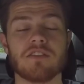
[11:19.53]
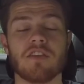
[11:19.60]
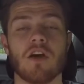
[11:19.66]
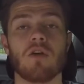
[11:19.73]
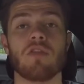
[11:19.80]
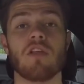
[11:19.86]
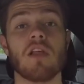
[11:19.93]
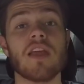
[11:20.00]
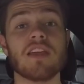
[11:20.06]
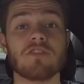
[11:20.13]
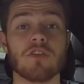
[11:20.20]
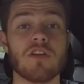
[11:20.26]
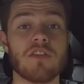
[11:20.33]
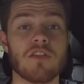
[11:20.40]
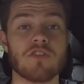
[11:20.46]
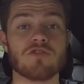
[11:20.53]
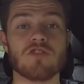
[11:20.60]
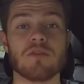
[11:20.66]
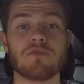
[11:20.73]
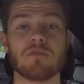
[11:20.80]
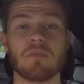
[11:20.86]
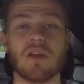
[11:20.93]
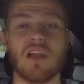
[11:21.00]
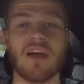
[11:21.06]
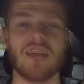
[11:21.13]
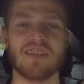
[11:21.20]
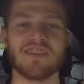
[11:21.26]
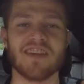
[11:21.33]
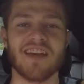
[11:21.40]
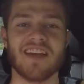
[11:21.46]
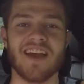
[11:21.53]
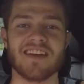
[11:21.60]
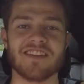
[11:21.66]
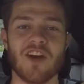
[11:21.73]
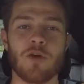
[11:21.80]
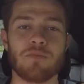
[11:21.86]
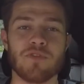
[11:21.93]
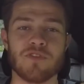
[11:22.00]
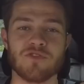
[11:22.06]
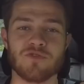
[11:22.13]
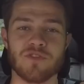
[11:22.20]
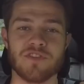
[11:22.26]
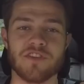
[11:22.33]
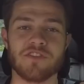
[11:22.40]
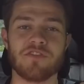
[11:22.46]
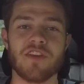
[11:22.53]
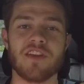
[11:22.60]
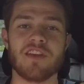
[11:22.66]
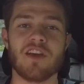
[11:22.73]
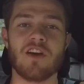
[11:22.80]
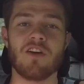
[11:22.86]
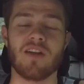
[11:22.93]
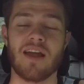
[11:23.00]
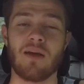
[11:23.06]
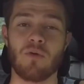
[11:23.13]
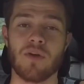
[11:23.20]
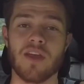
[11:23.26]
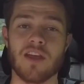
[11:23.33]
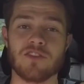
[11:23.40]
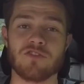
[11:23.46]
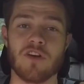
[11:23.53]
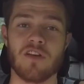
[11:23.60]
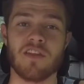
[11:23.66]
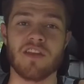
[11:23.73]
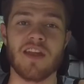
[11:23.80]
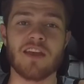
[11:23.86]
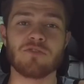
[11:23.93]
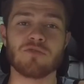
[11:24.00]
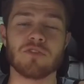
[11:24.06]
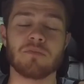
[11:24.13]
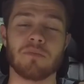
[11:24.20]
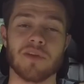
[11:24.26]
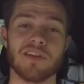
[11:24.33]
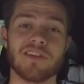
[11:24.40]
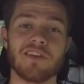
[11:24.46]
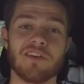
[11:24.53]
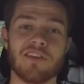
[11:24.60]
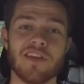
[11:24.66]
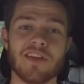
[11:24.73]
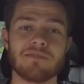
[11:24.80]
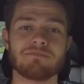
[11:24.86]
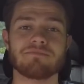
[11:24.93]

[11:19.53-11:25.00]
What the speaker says: So the links are in the description below. Like I said, guys, I hope you enjoyed this video, and I will catch you on the next one. But until then,